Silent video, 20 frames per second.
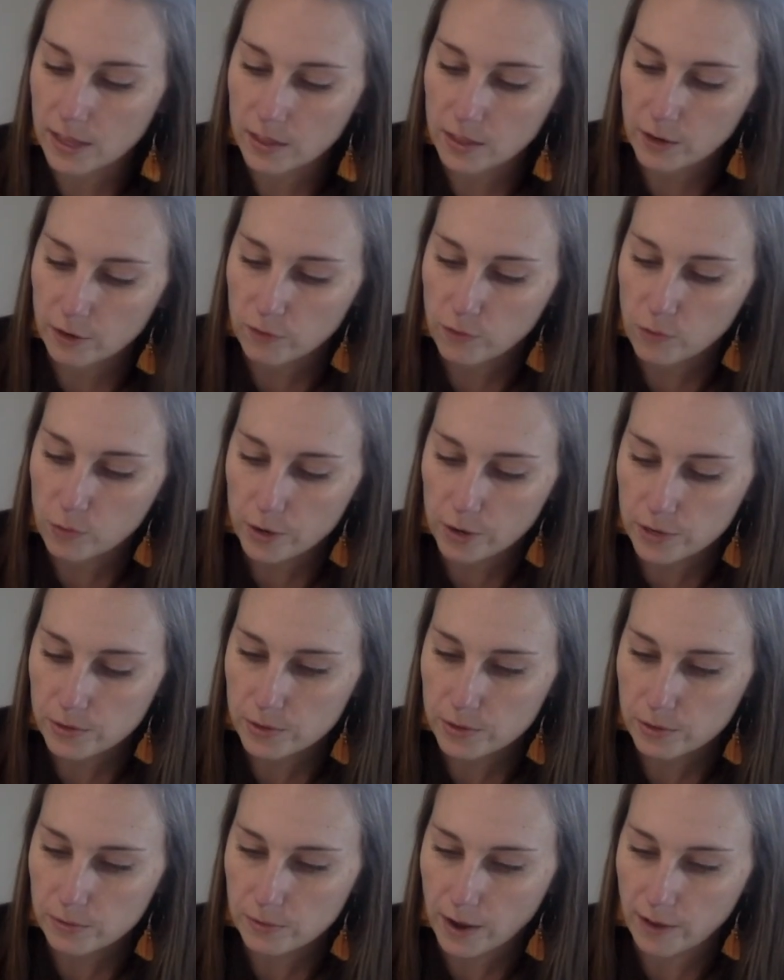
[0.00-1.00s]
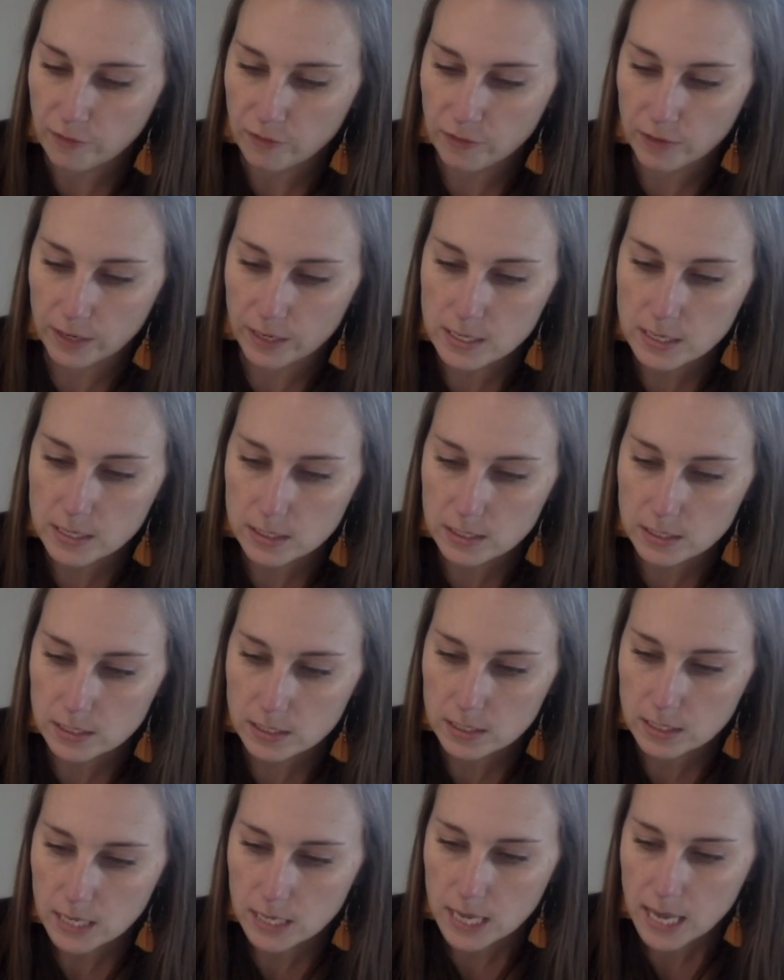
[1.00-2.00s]
in there for you to
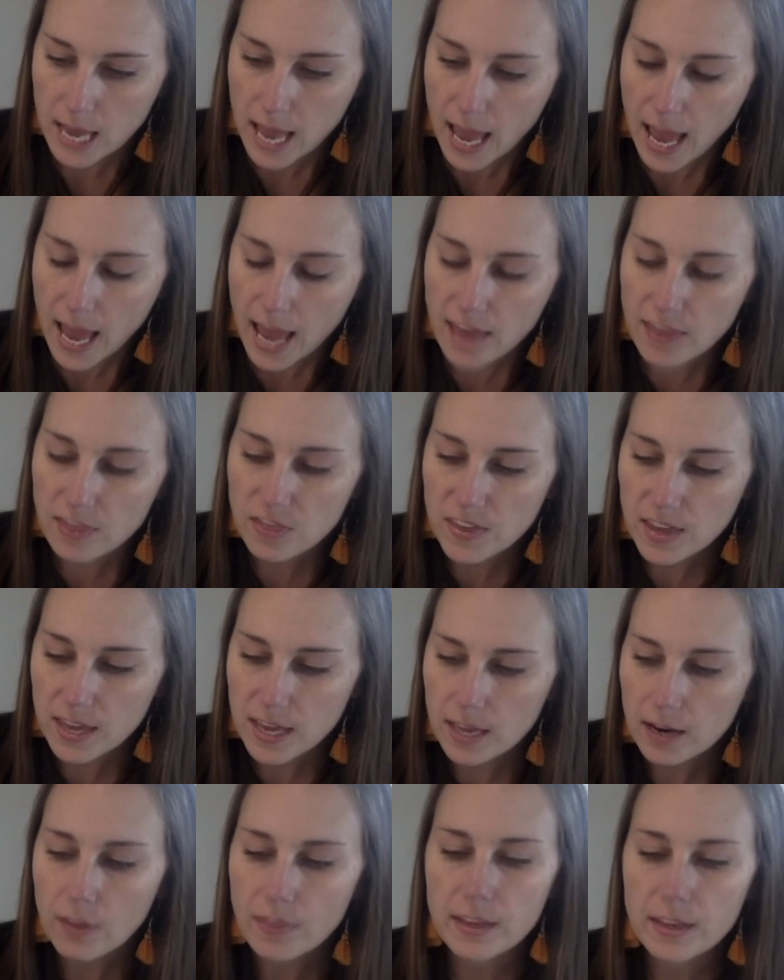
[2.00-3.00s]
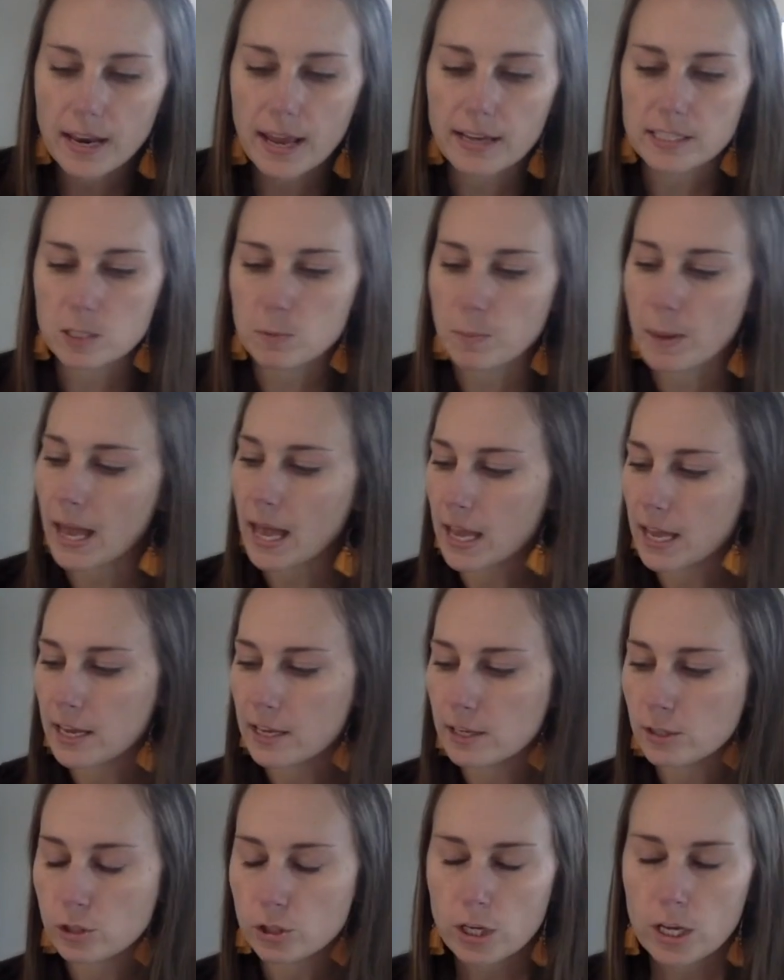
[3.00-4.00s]
reference. And then on the next
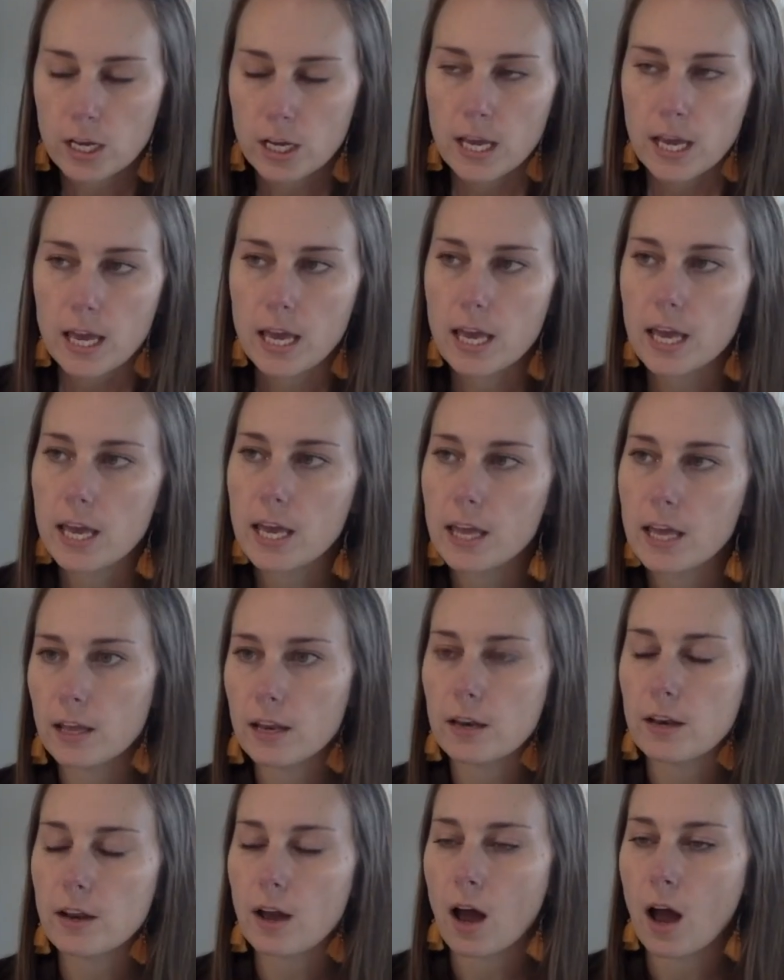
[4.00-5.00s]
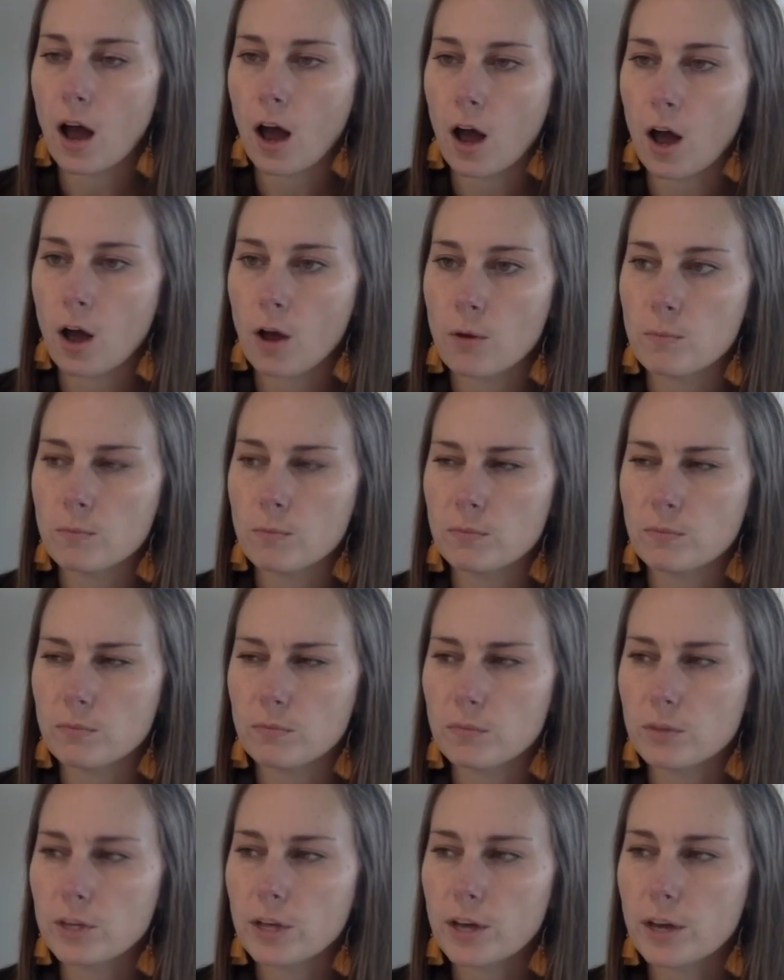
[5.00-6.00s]
page, it
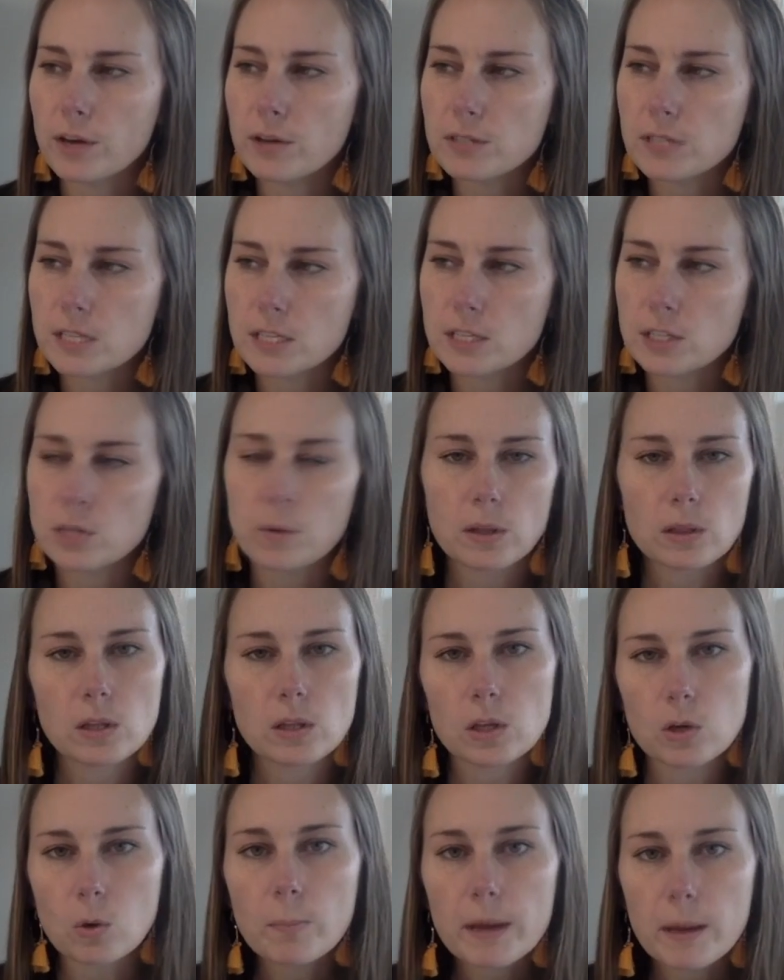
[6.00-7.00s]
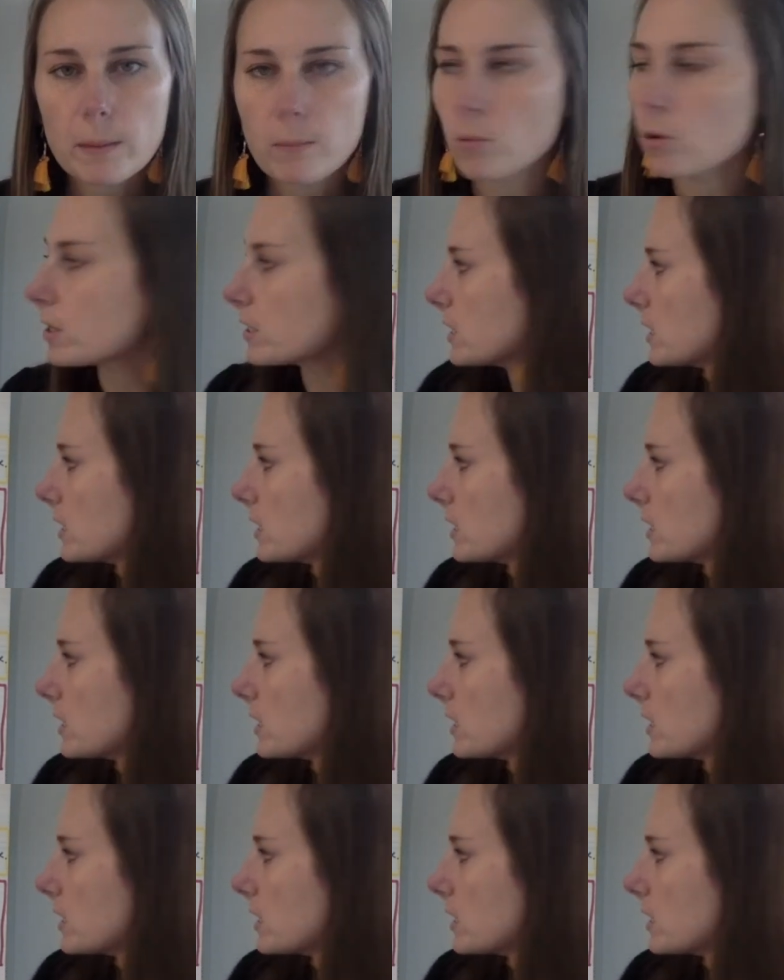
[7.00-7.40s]
goes into a little bit more